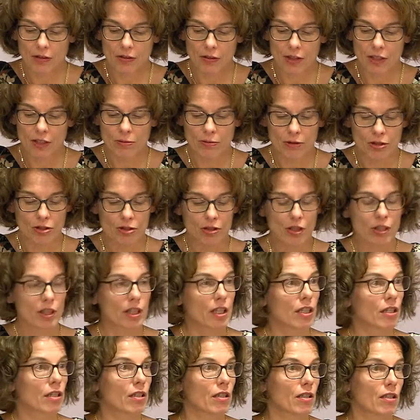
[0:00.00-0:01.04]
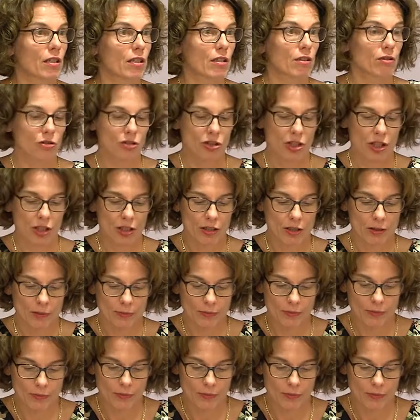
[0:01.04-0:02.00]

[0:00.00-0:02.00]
things were starting to change.